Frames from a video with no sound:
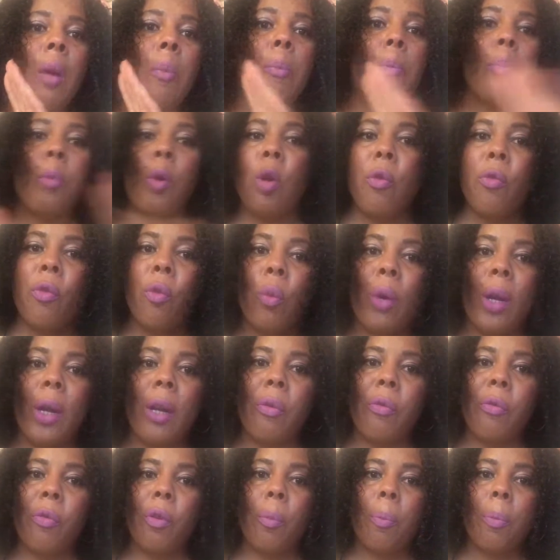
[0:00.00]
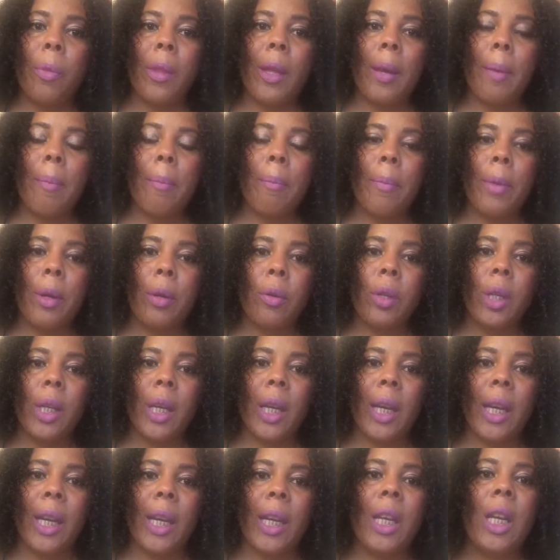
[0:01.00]
move away from them,
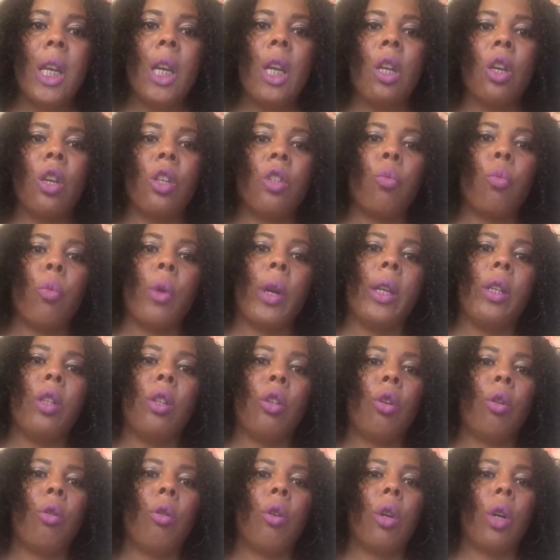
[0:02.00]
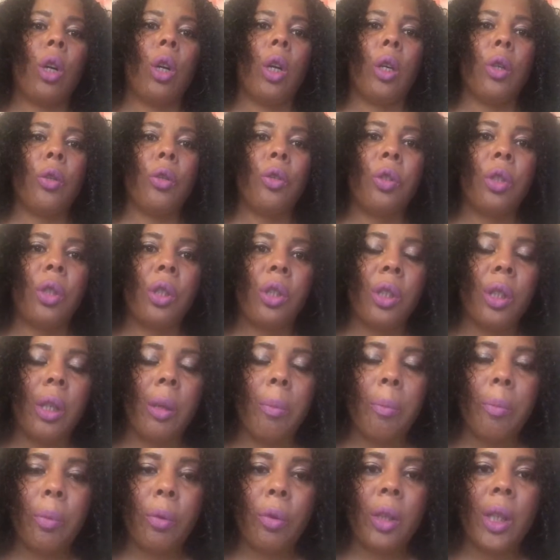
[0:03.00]
okay? Because when you're close to
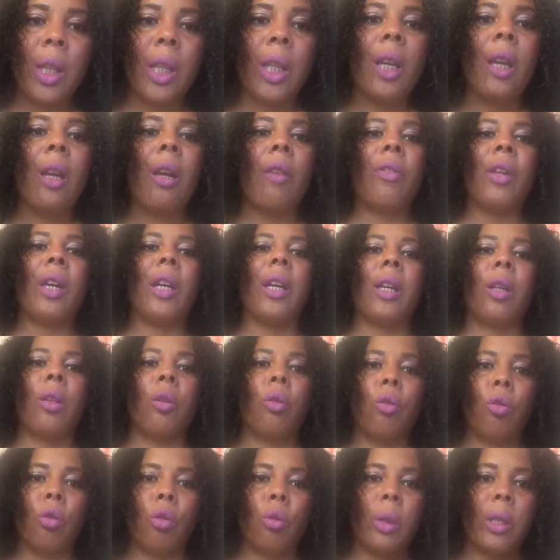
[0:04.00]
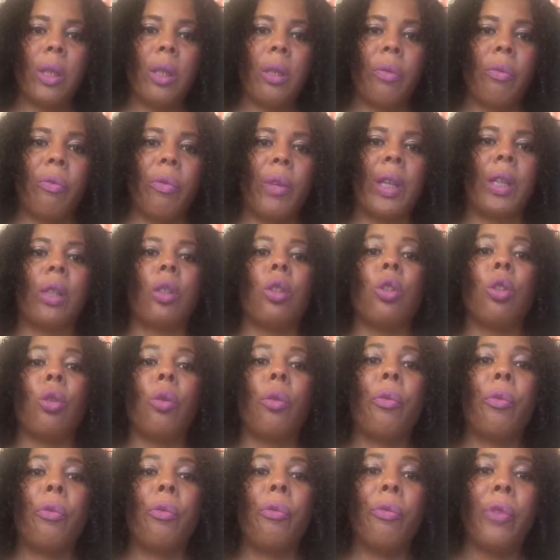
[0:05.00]
somebody, they can always affect your
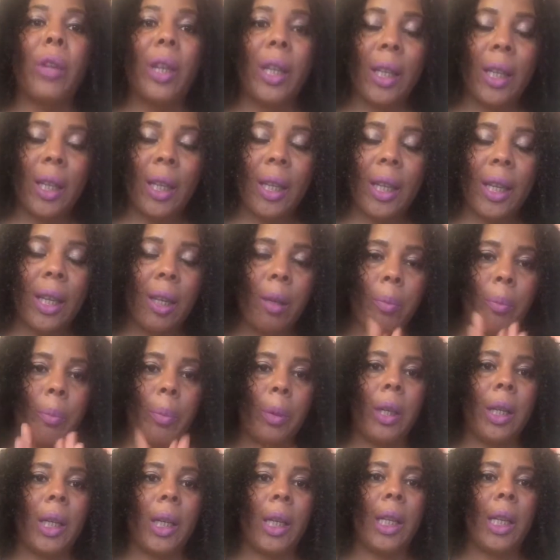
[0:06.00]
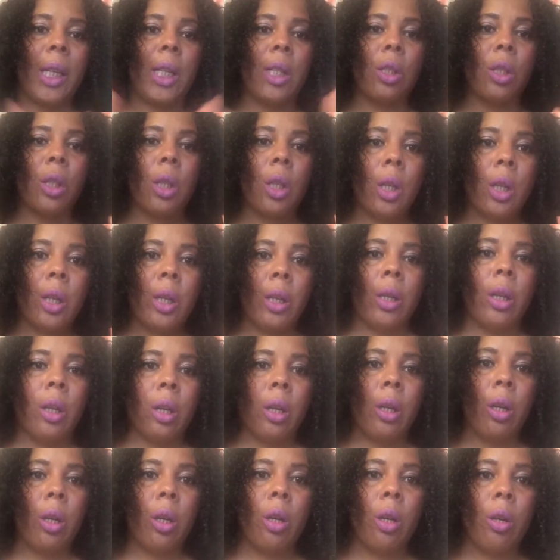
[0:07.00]
thinking. Please,
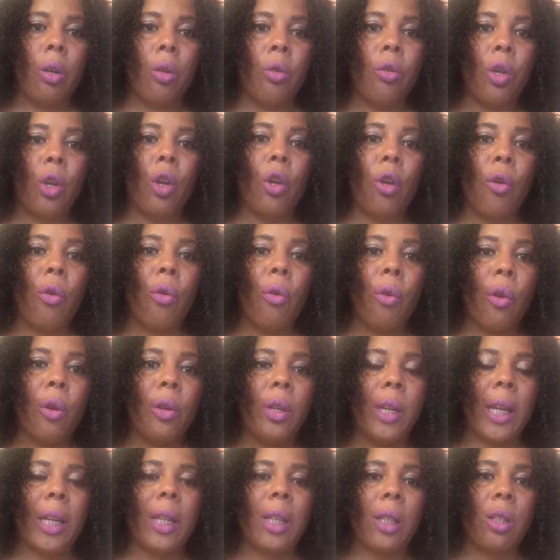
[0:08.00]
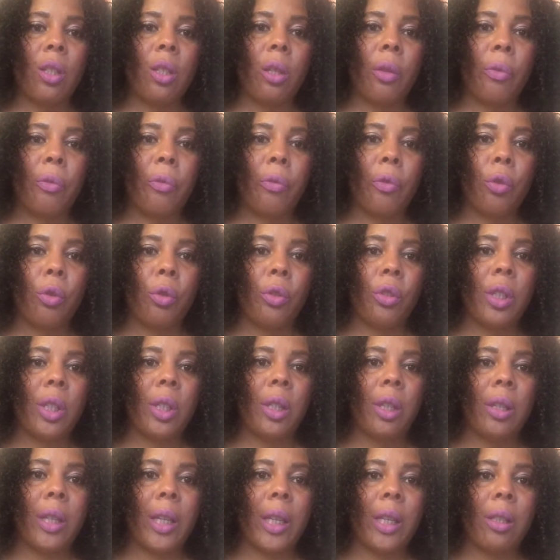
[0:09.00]
no negative thoughts in
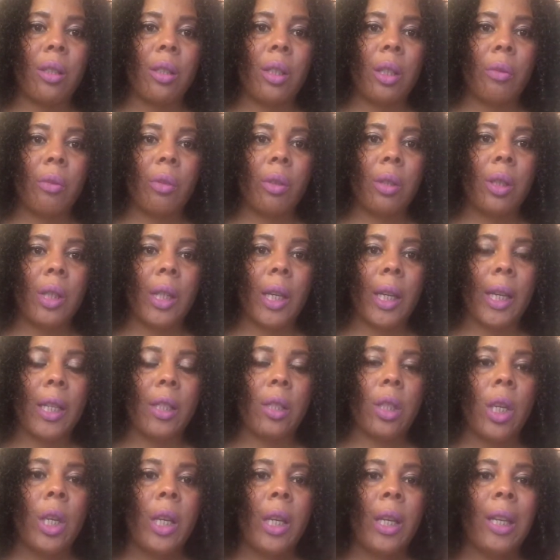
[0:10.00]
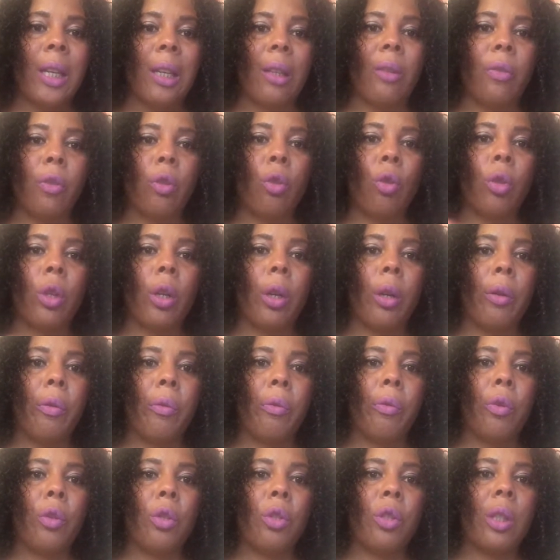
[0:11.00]
the next 7 days. If you're going
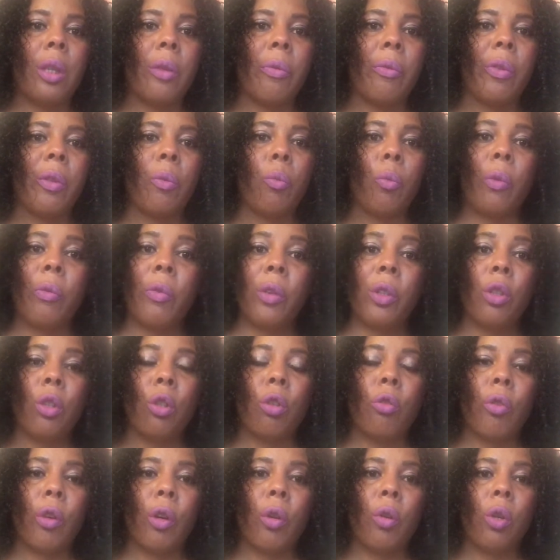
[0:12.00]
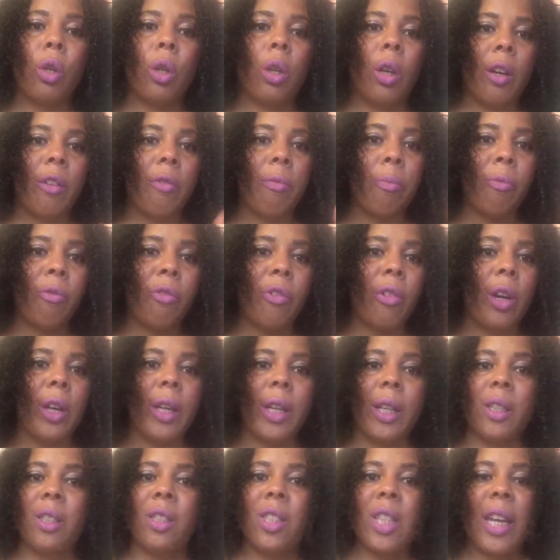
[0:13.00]
through something within your own life
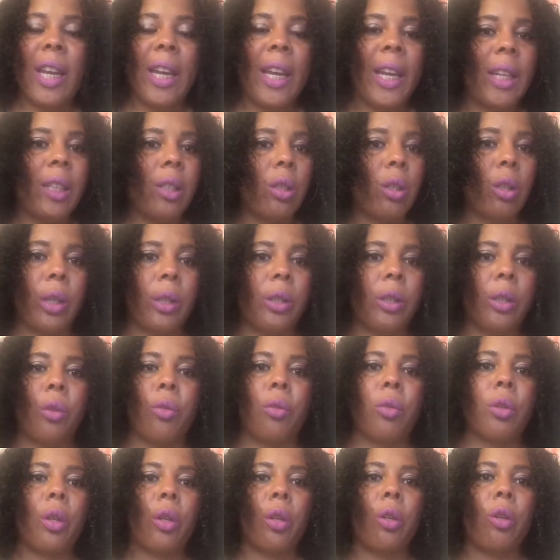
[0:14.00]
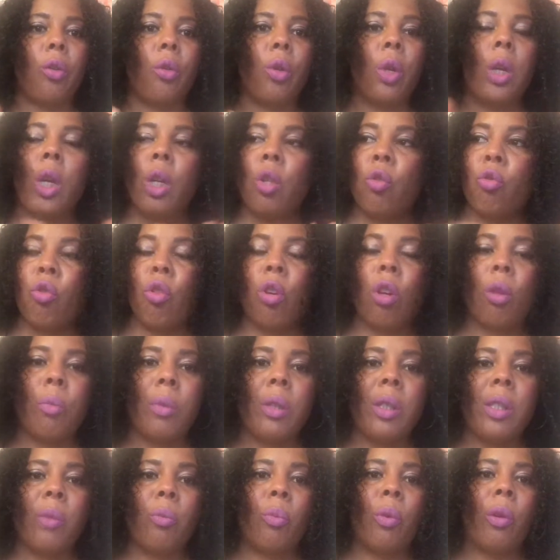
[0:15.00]
via debt, I don't know,
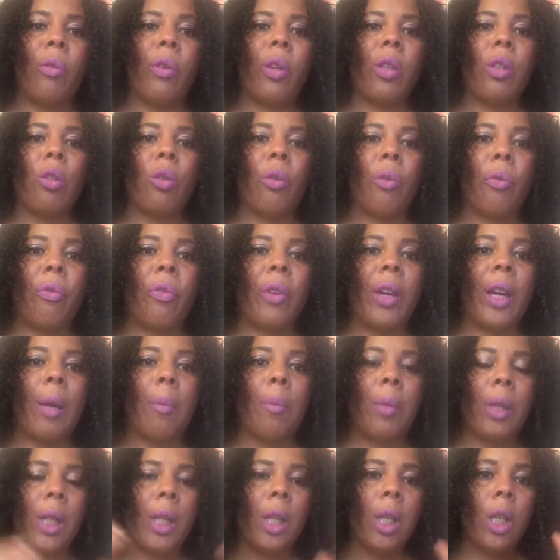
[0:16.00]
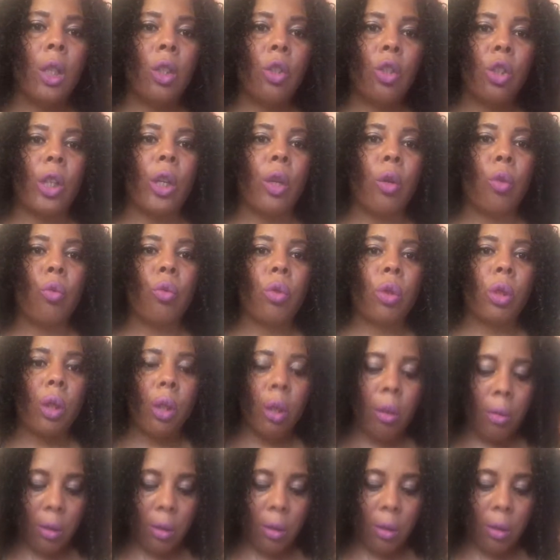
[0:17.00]
dramas within your family, don't